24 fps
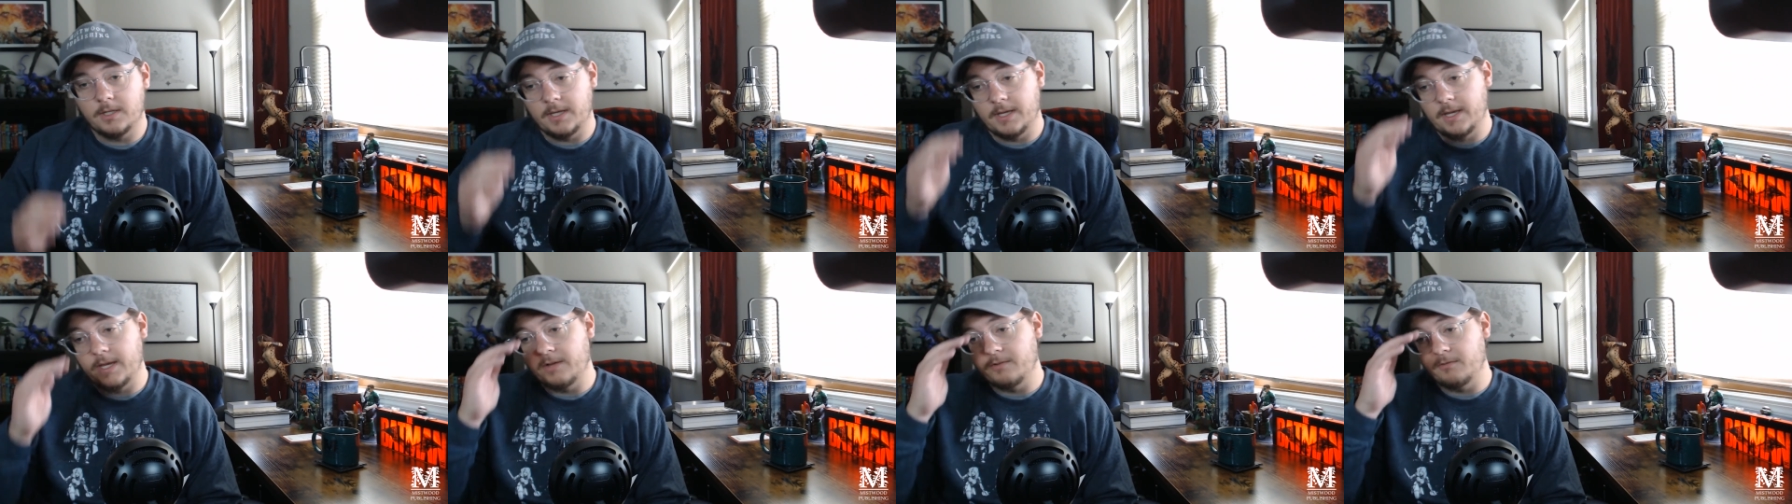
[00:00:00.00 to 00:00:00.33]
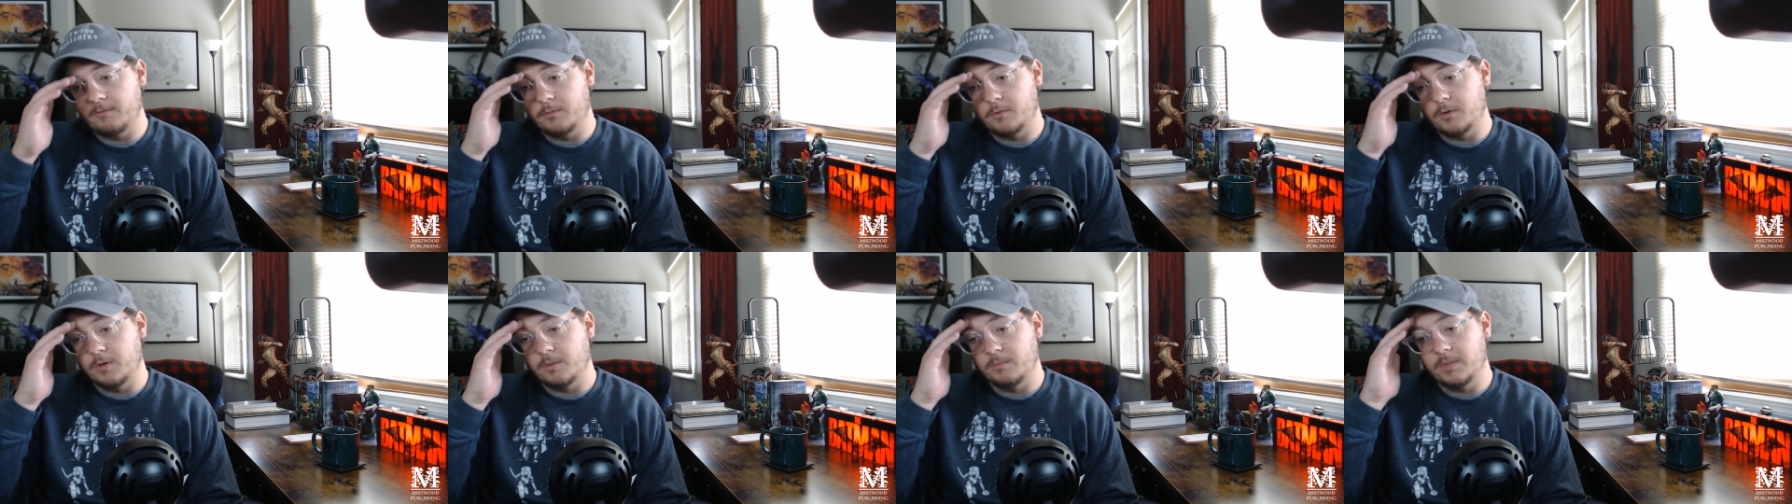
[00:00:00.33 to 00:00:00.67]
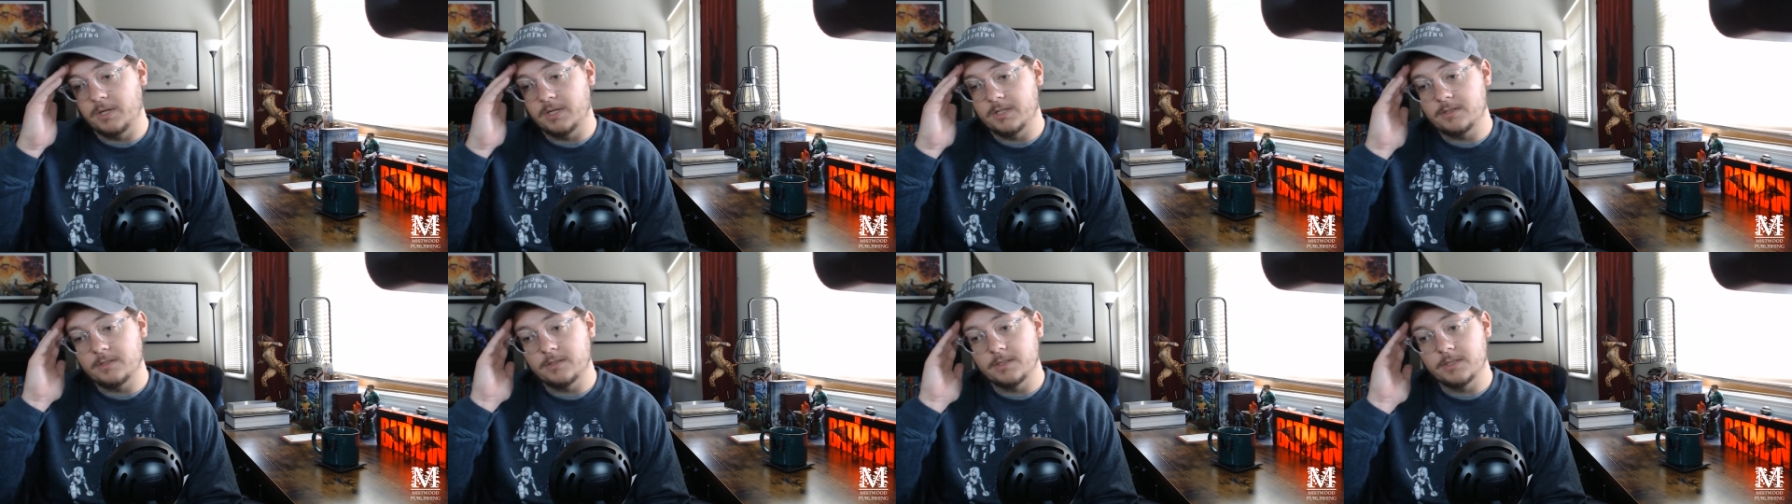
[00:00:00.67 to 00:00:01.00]
They have more
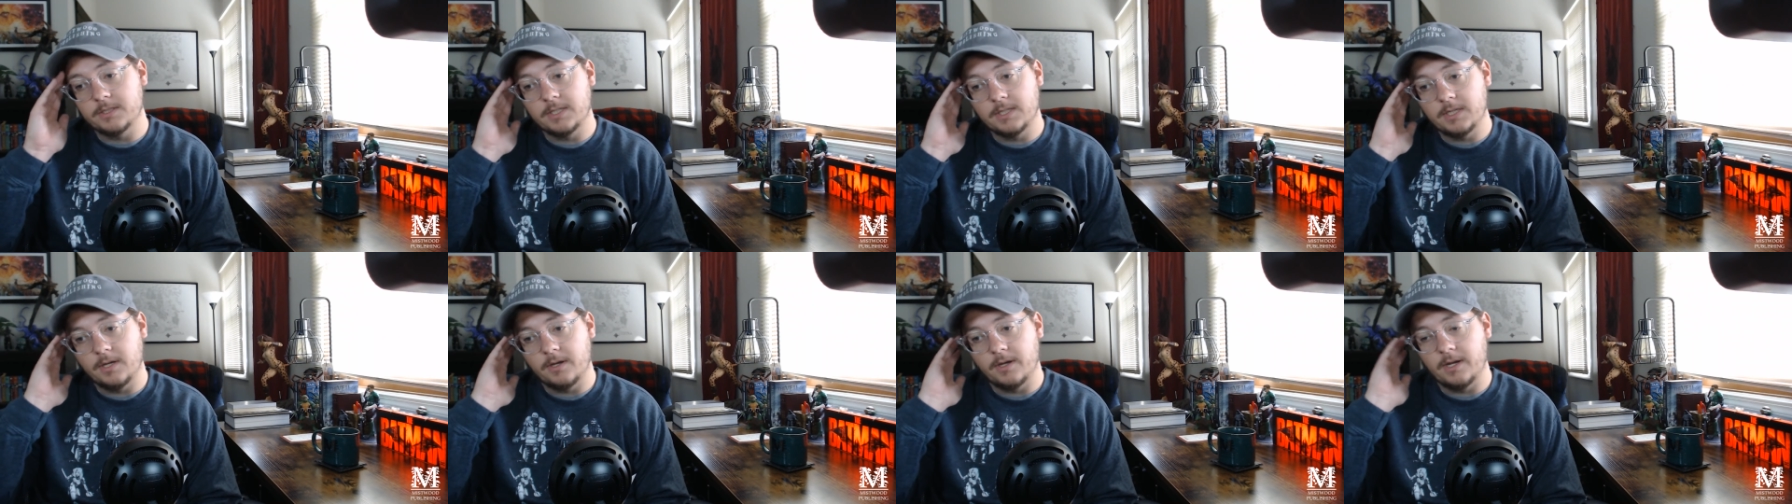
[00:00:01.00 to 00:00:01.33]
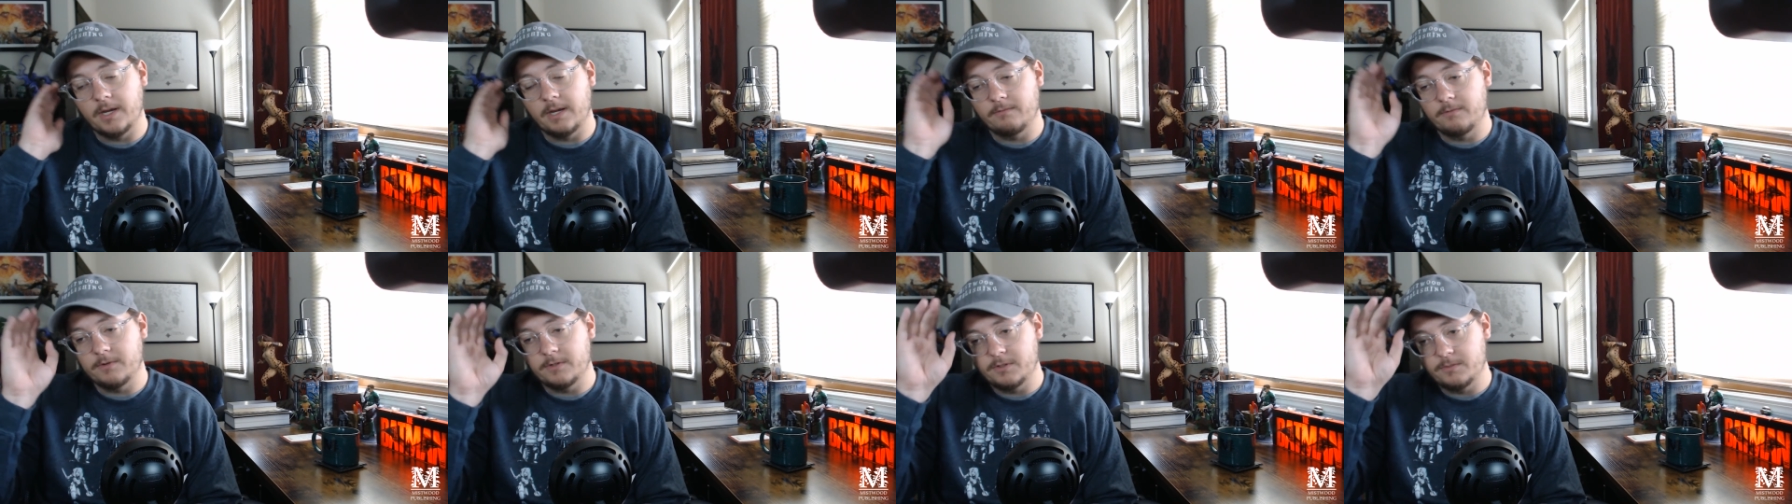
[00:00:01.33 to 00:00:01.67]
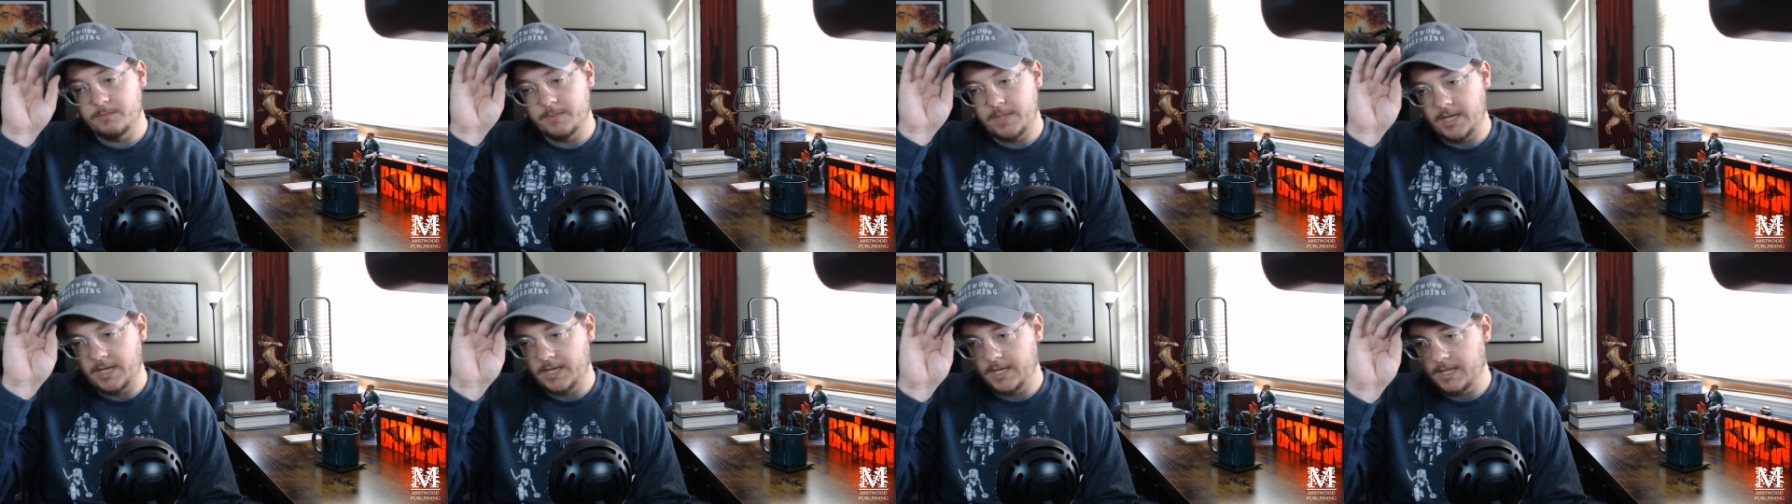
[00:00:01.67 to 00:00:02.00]
muscles than your average
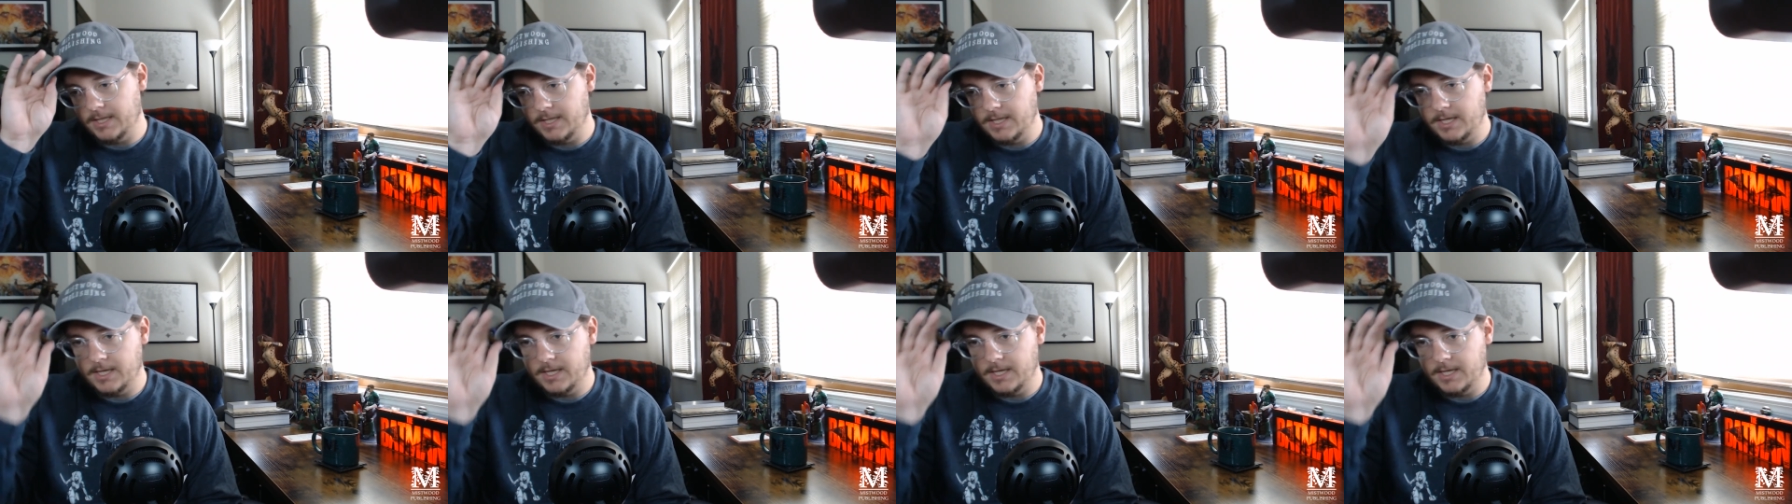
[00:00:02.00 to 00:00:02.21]
man.